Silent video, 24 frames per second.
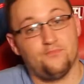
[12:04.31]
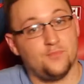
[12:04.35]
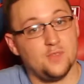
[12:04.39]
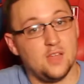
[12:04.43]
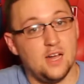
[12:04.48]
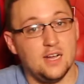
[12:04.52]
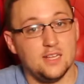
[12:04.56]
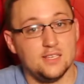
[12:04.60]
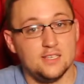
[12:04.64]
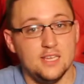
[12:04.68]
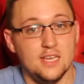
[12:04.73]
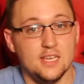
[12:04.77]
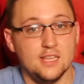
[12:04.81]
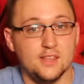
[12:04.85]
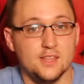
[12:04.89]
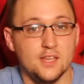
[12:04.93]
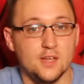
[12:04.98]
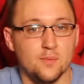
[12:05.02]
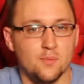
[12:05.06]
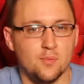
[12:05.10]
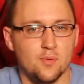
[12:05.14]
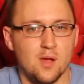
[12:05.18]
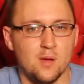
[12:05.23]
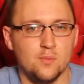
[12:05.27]
hot take
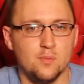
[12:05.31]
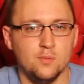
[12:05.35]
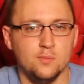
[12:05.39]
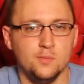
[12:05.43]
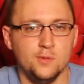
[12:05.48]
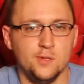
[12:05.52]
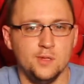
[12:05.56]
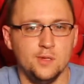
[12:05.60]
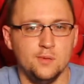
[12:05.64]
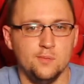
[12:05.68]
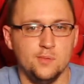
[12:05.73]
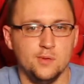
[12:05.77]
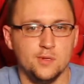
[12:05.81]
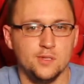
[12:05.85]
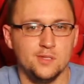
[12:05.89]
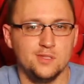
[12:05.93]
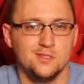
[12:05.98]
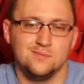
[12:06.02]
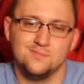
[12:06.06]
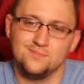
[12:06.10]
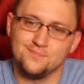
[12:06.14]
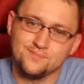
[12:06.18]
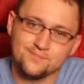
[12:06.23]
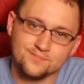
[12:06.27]
there probably, but
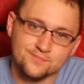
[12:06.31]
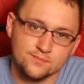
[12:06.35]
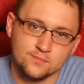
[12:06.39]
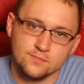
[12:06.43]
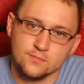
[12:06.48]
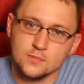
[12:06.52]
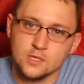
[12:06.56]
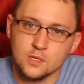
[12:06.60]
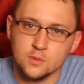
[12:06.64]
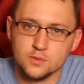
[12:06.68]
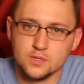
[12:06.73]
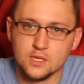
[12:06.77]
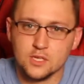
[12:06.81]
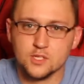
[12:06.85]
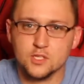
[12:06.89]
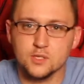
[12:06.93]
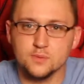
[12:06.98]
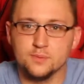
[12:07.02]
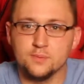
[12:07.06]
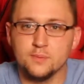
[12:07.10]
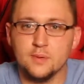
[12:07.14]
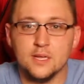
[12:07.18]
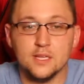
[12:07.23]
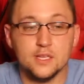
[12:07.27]
without
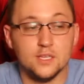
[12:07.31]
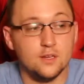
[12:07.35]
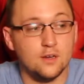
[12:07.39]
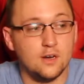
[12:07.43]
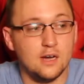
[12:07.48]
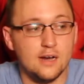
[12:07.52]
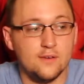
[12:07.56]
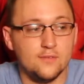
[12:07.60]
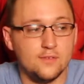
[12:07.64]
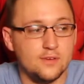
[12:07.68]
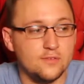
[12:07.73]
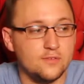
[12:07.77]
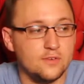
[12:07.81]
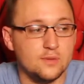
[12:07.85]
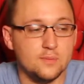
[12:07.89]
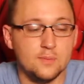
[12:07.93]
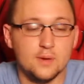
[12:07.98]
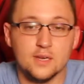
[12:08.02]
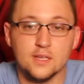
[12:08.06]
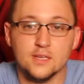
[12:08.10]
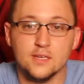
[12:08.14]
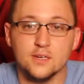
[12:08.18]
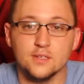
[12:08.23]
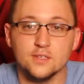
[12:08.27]
Superman, you don't have
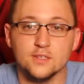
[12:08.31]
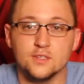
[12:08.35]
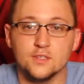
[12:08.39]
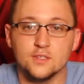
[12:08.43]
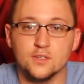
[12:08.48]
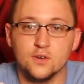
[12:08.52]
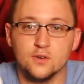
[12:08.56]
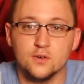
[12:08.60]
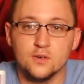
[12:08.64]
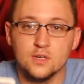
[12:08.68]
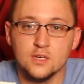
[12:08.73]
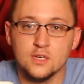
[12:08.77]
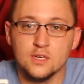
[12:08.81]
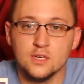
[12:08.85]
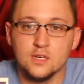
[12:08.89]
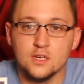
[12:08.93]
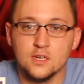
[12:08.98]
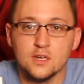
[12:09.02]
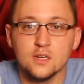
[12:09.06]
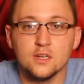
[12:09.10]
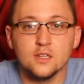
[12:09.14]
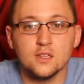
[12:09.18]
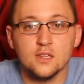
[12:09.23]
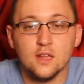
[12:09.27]
anybody else. So,
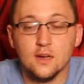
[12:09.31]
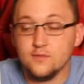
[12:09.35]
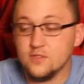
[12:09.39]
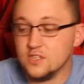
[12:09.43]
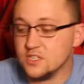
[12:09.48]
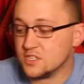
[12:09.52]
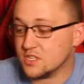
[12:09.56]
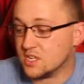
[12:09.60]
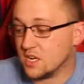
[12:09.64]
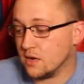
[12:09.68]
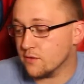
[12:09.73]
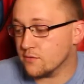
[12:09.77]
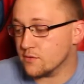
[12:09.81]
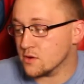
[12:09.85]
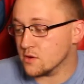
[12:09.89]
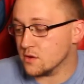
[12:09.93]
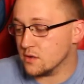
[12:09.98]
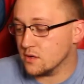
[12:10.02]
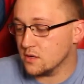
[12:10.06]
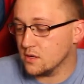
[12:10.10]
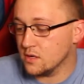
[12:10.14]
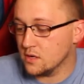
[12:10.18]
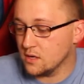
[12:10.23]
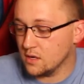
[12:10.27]
love this
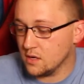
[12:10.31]
cover.